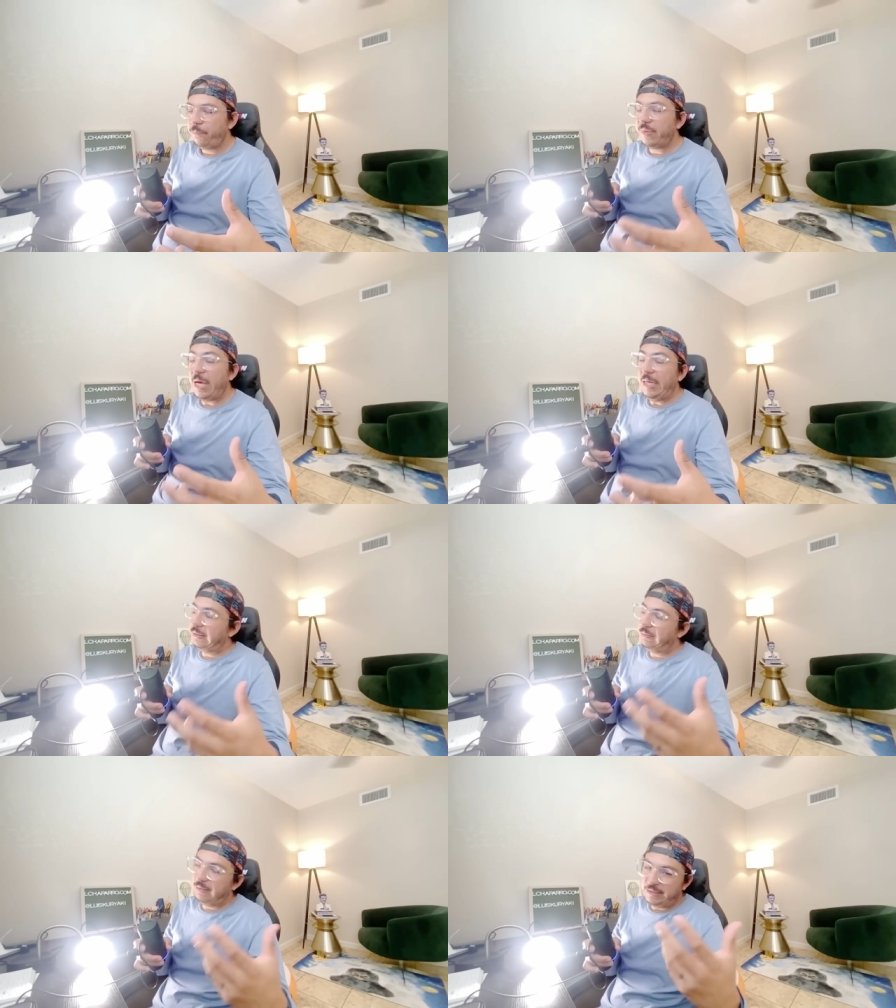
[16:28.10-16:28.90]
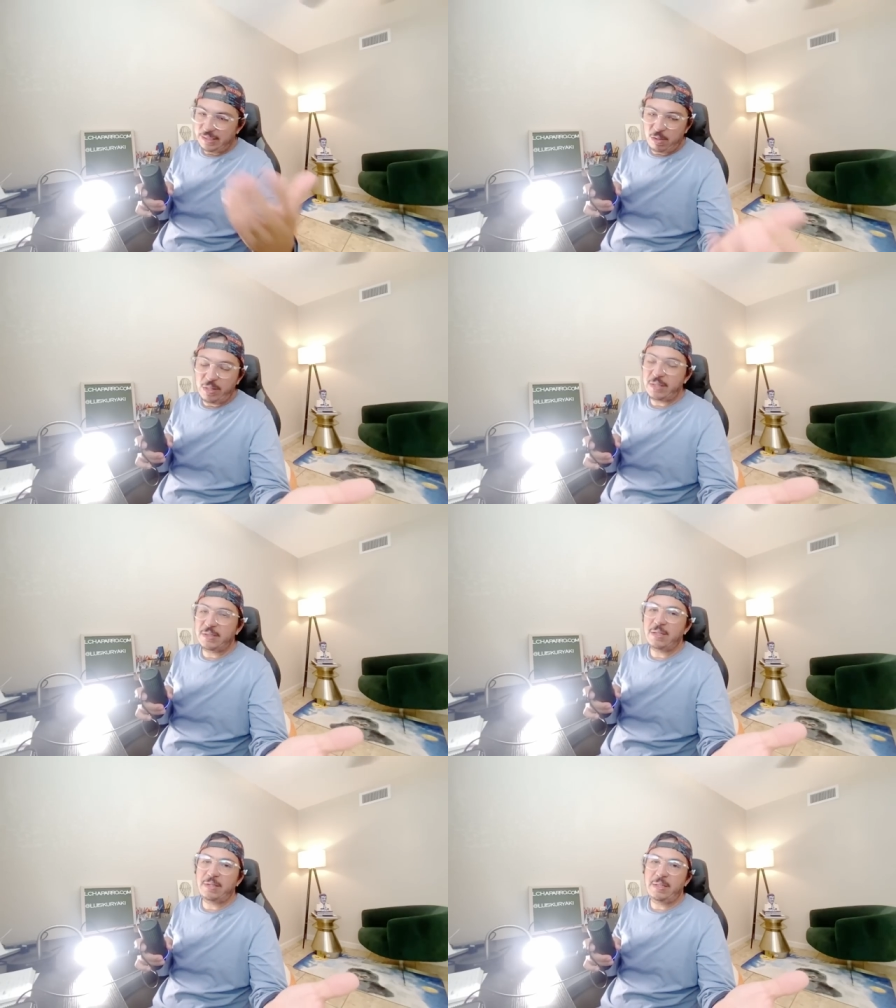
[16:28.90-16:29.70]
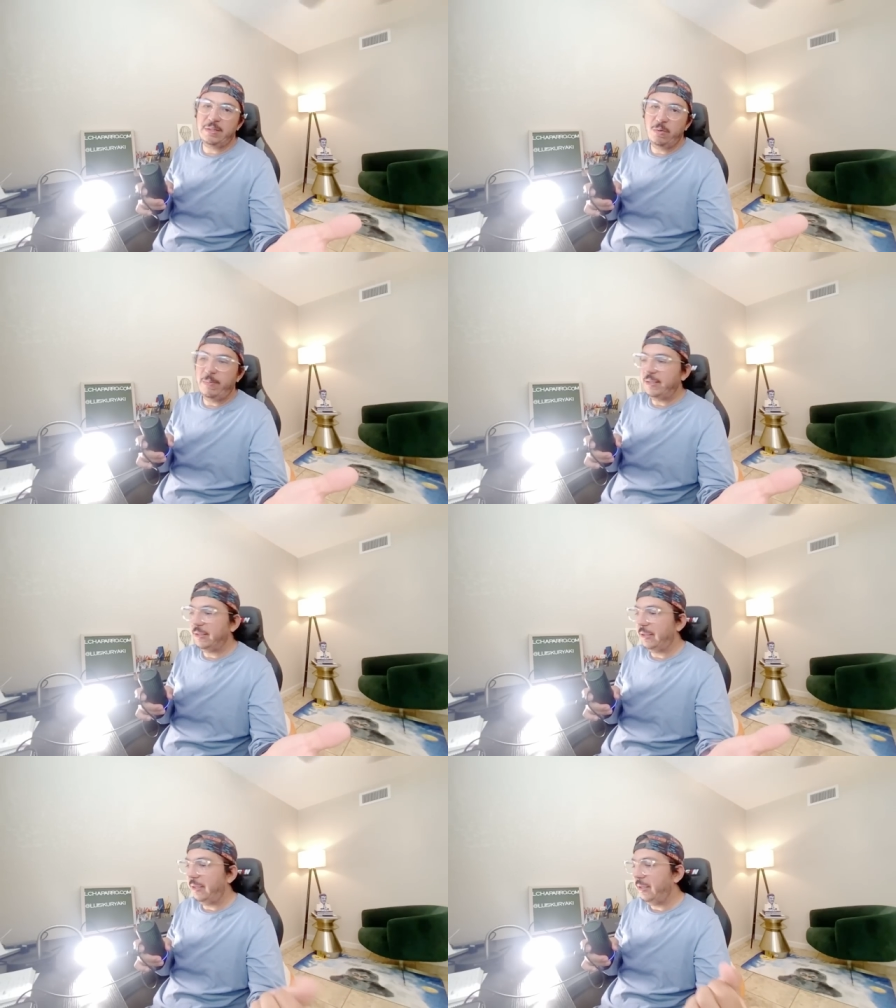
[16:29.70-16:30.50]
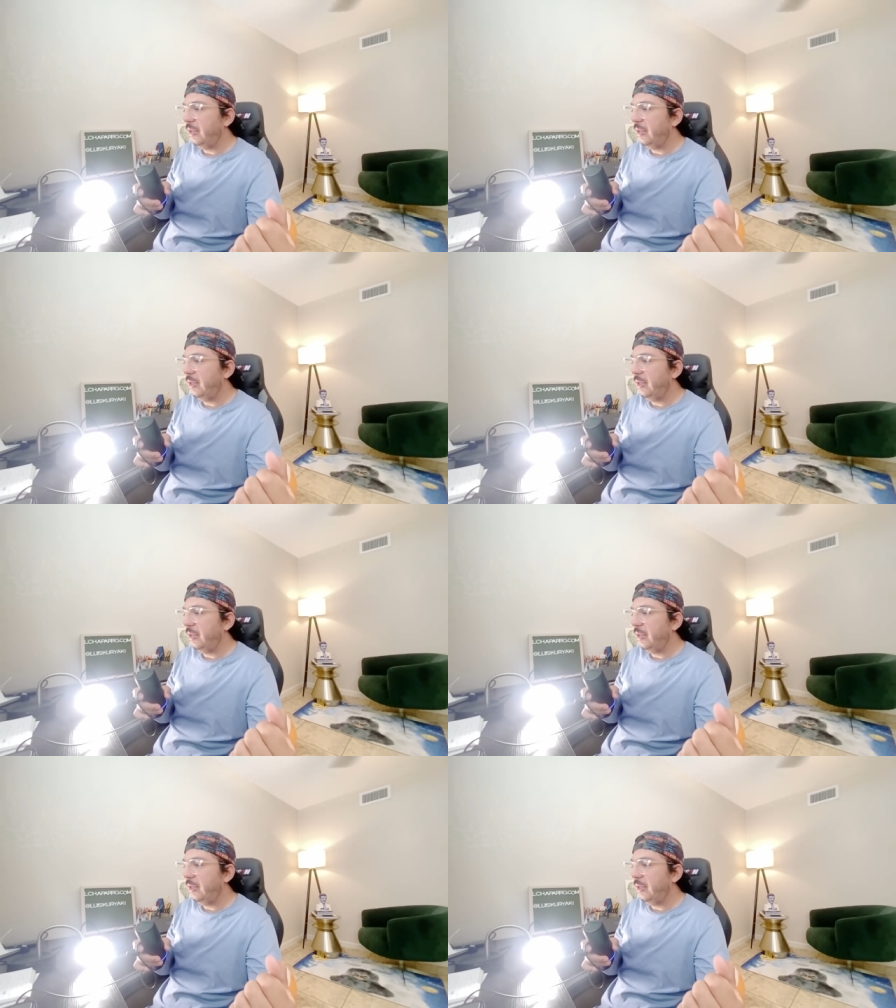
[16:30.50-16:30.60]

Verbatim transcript: that the Sinaloa cartel didn't do, basically.